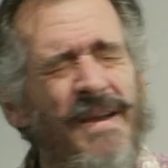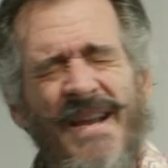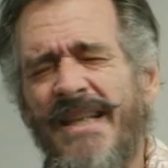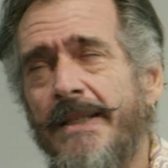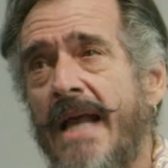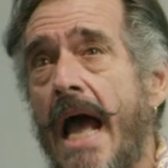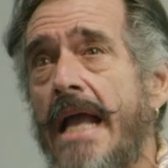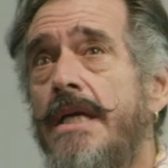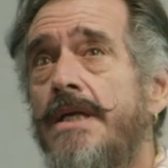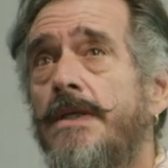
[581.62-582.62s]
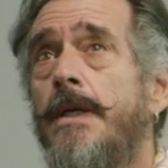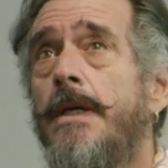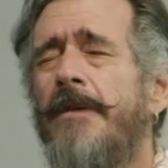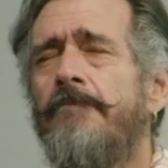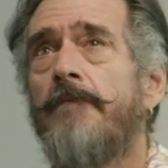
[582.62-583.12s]
it's kindness
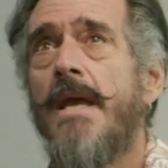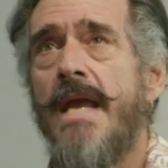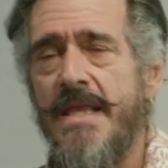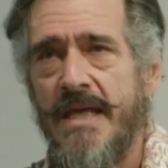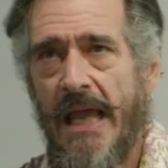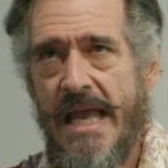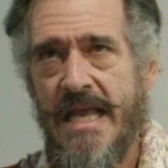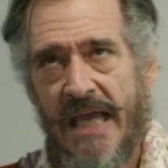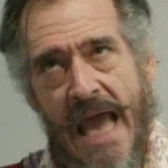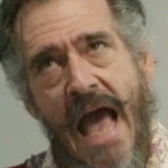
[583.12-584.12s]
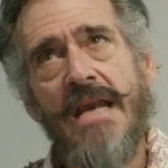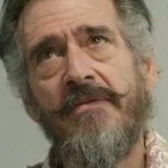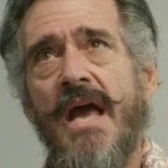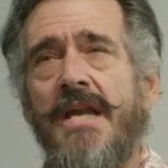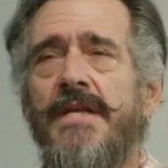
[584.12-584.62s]
in the kind
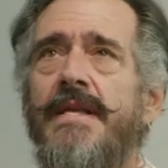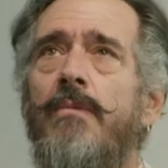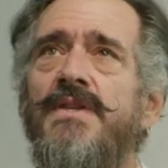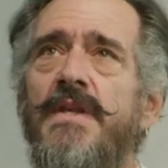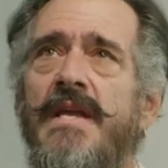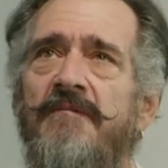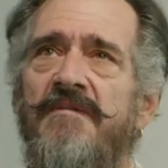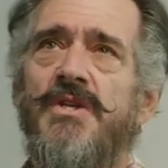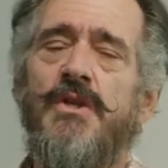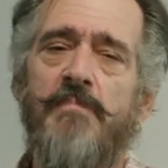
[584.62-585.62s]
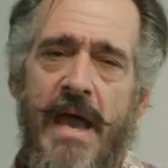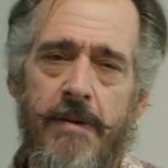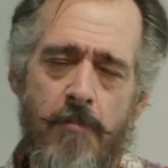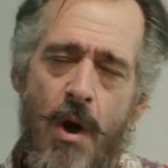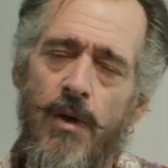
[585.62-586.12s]
of kindness that was envisioned by
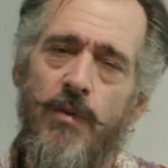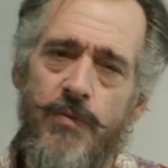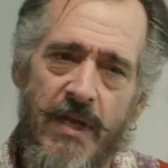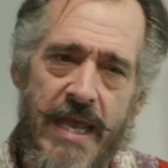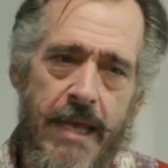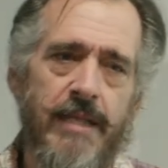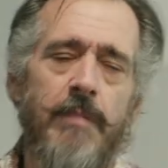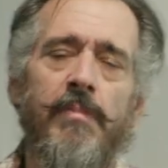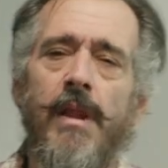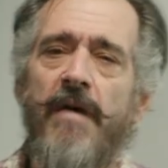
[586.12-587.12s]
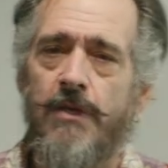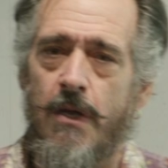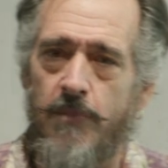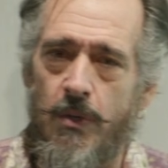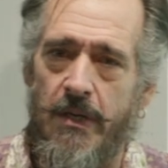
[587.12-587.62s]
Martin Luther King in the beloved
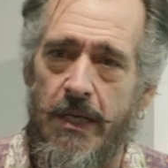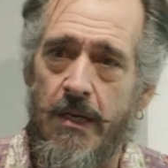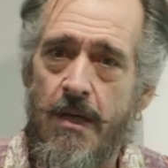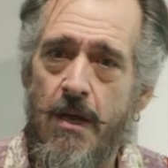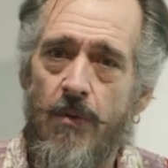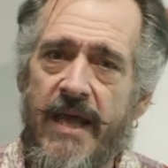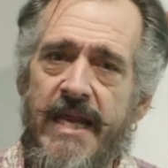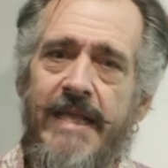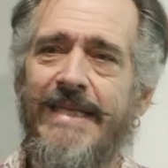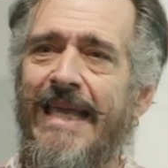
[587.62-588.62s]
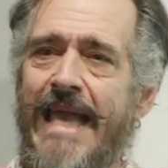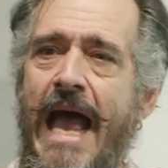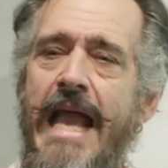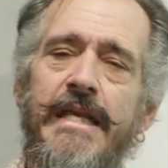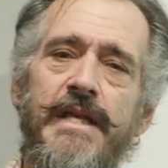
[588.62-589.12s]
community. Right? It's the
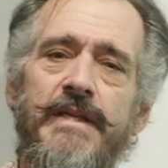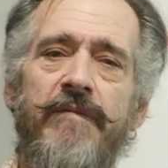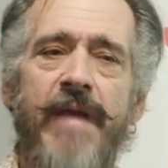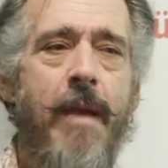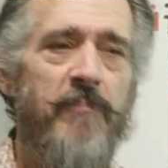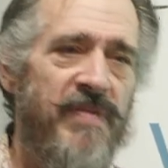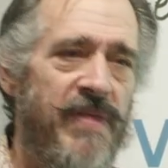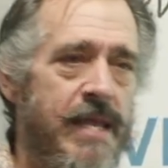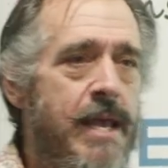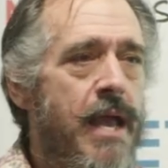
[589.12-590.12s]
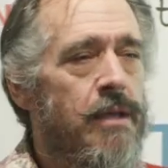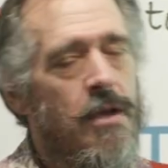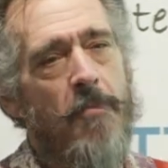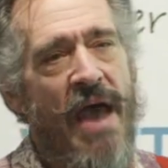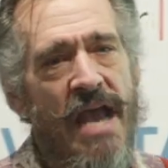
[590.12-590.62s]
kindness of empathy and
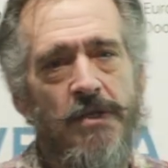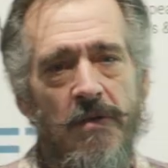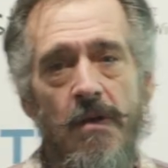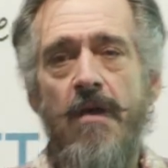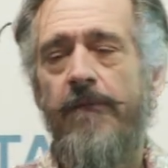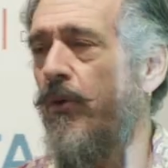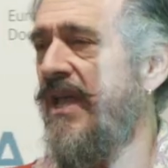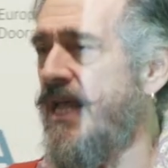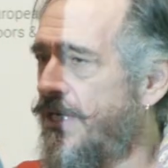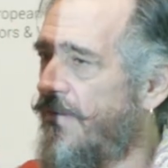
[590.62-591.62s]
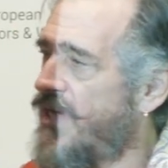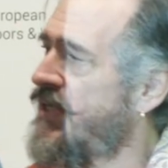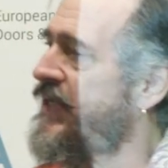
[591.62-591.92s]
compassion for each of us